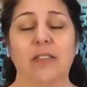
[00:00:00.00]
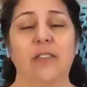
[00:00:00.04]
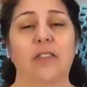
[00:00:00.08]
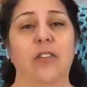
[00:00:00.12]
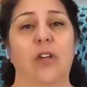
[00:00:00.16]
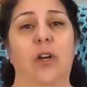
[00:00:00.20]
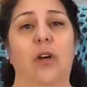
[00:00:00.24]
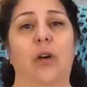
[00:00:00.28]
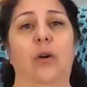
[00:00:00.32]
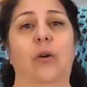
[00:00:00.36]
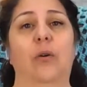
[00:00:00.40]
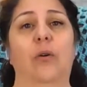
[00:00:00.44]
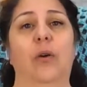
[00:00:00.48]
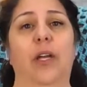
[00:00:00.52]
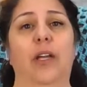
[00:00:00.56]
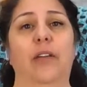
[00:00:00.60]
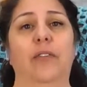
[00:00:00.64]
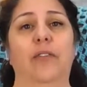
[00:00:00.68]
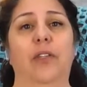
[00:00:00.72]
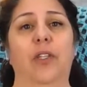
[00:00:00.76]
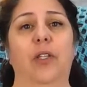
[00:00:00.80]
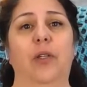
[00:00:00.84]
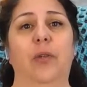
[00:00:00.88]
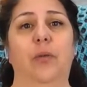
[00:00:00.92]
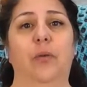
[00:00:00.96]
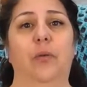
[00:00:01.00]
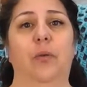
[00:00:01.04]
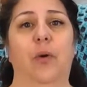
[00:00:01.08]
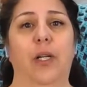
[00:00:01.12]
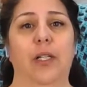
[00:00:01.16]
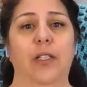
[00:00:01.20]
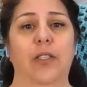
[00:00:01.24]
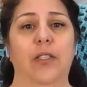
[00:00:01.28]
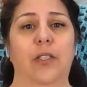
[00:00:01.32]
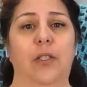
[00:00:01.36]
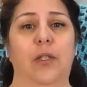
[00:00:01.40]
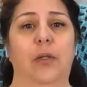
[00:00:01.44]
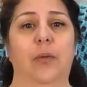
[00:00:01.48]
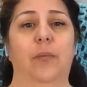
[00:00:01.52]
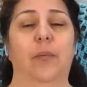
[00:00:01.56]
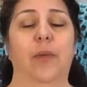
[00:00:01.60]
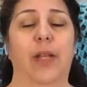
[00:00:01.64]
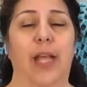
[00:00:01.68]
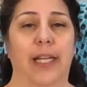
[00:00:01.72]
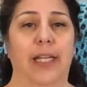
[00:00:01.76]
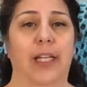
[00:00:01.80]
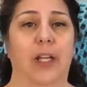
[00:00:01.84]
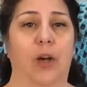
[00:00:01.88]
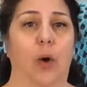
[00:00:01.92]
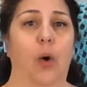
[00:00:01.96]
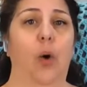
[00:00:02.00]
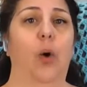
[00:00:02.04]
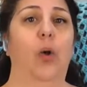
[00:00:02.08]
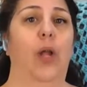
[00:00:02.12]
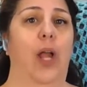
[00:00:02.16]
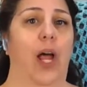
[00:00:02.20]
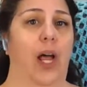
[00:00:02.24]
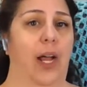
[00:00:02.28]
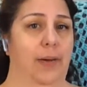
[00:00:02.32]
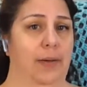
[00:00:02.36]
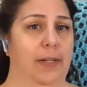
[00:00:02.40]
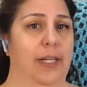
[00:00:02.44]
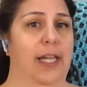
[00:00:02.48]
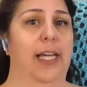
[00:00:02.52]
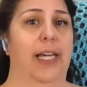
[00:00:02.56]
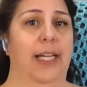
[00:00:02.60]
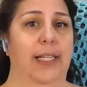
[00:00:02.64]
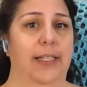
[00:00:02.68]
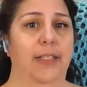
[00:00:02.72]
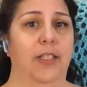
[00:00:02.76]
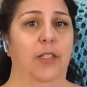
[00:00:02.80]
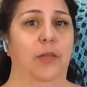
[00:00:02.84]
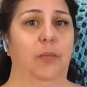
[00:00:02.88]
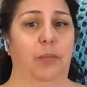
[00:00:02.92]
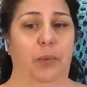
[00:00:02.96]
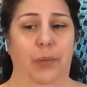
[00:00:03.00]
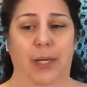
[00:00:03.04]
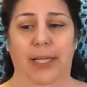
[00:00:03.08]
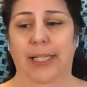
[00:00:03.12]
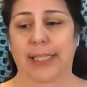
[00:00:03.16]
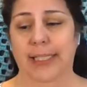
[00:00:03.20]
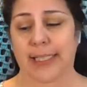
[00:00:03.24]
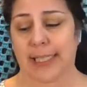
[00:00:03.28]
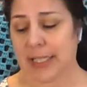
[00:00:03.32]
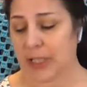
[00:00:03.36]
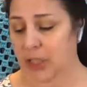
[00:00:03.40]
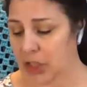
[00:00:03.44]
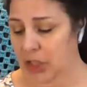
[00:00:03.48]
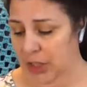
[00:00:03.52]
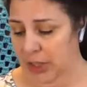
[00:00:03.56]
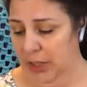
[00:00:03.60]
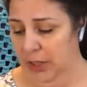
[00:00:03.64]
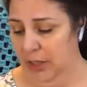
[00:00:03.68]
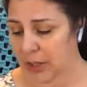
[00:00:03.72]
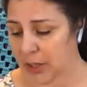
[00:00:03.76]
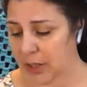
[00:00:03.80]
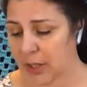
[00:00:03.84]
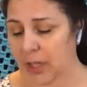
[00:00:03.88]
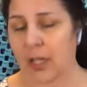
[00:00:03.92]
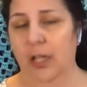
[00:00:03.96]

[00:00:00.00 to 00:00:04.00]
So if you want to, and the whole idea is to bring attention.